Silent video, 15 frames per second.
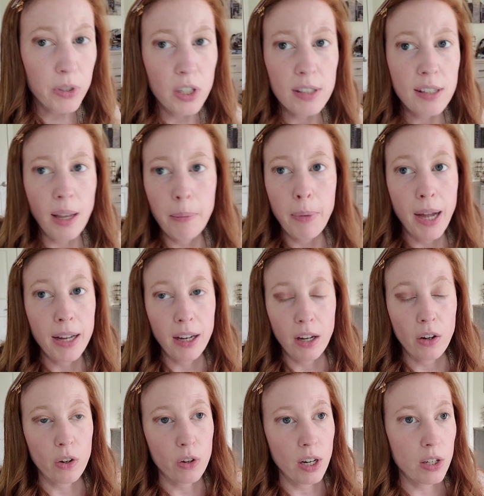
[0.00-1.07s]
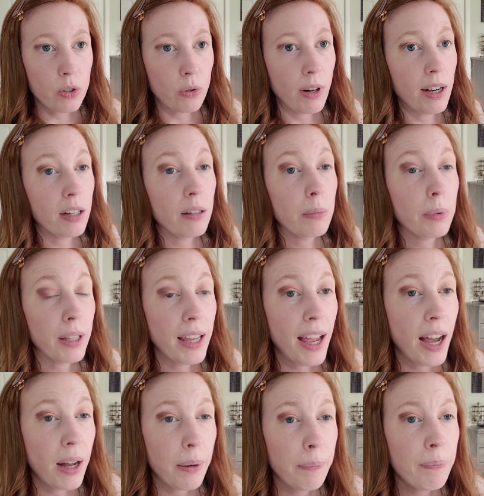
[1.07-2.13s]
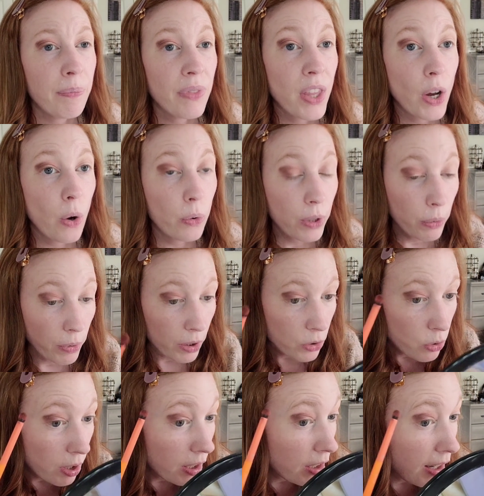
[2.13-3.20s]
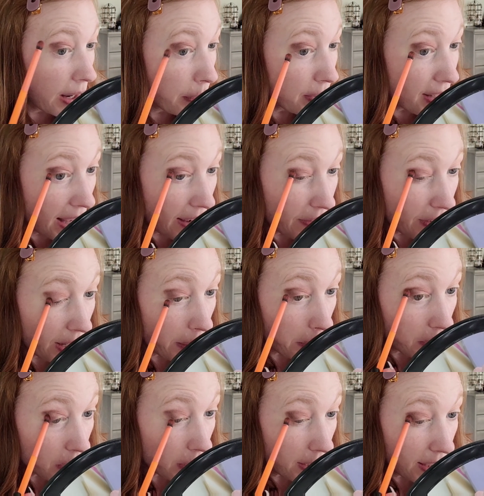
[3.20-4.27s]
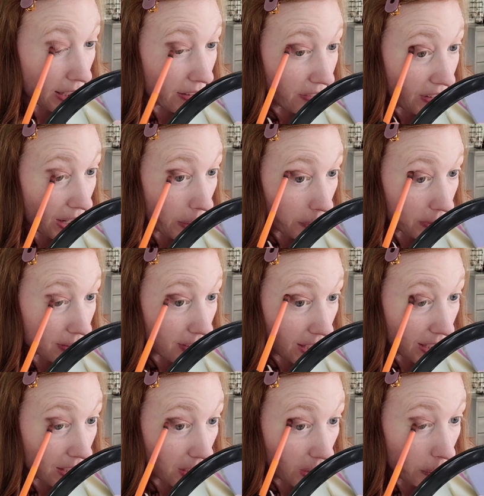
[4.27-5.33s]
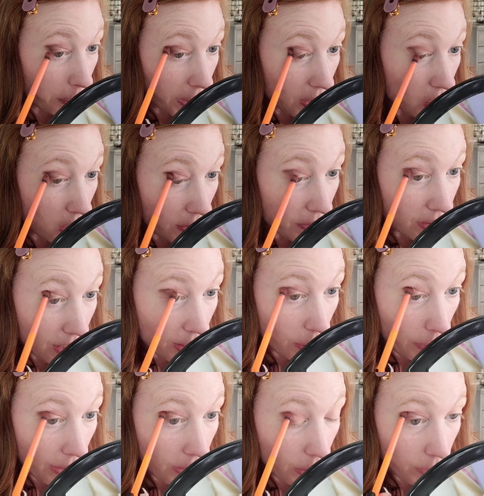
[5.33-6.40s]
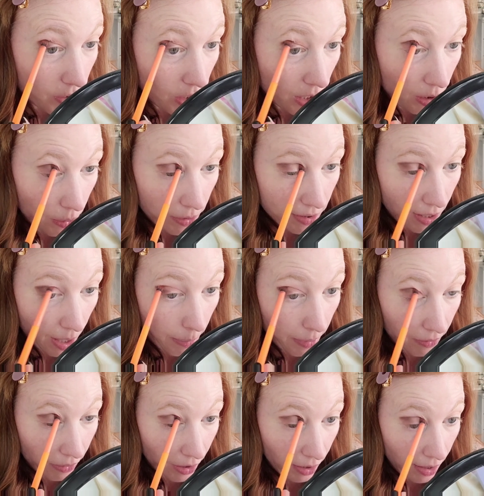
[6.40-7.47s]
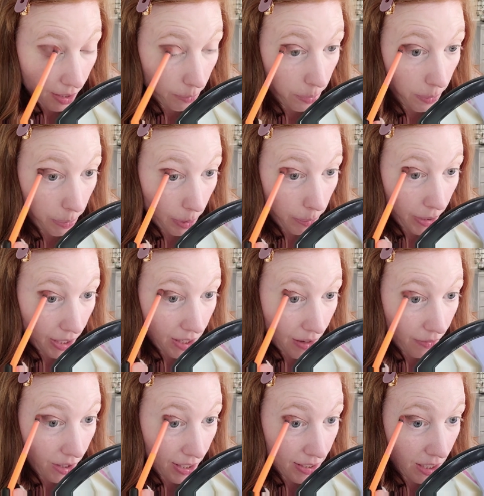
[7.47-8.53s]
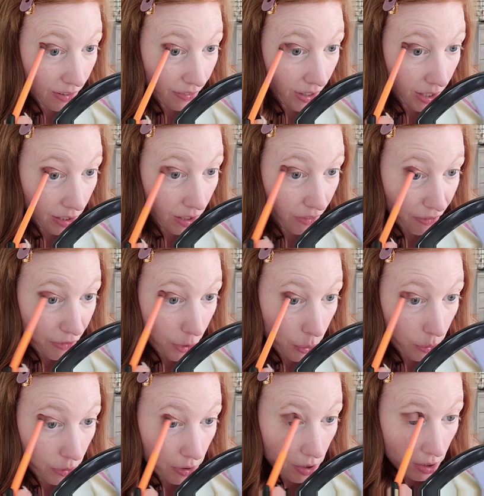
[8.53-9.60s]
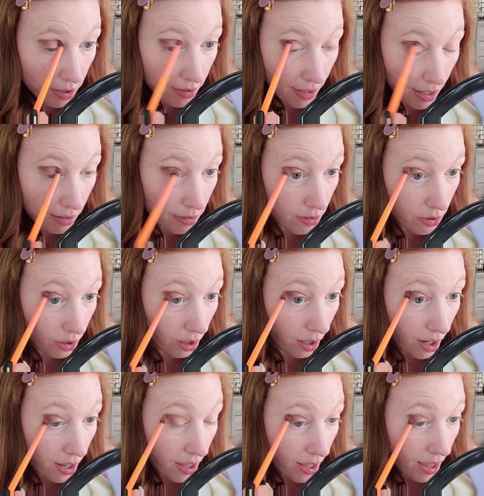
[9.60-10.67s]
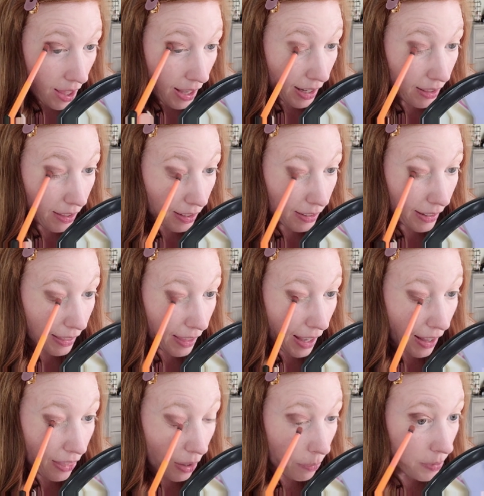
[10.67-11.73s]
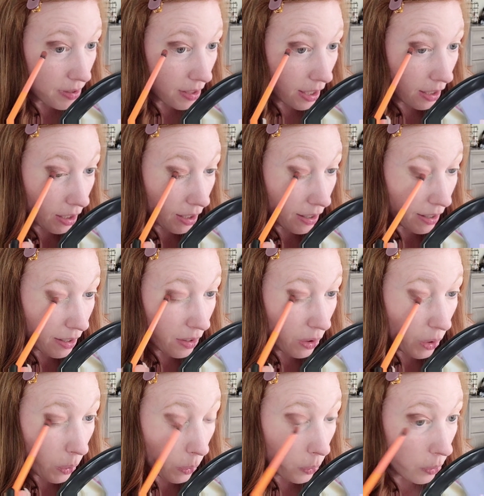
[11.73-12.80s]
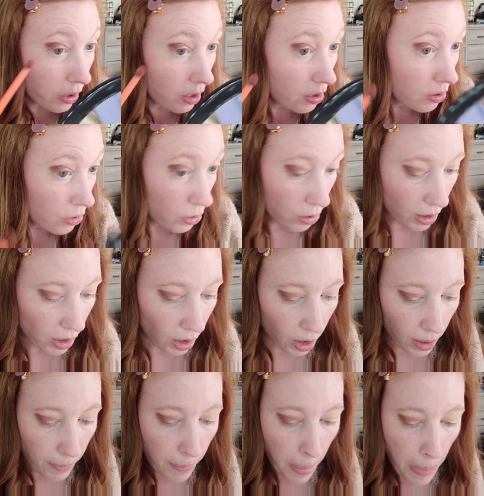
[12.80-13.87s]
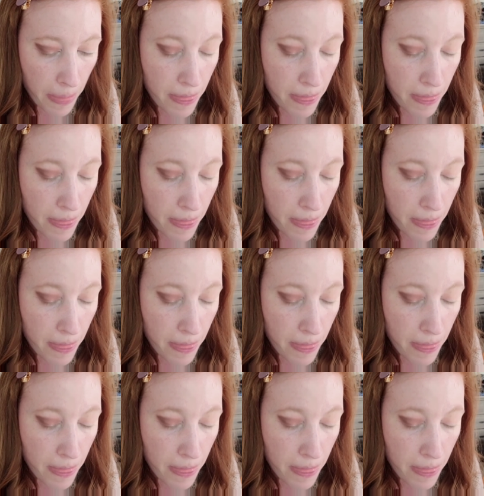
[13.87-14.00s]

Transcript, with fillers: I would just get migraines randomly. Um, the only real trigger I was ever able to identify was like, you know, big shifts in the weather, which I know is common for a lot of people, but I never identified any foods or scents or anything like that. That was like a known trigger.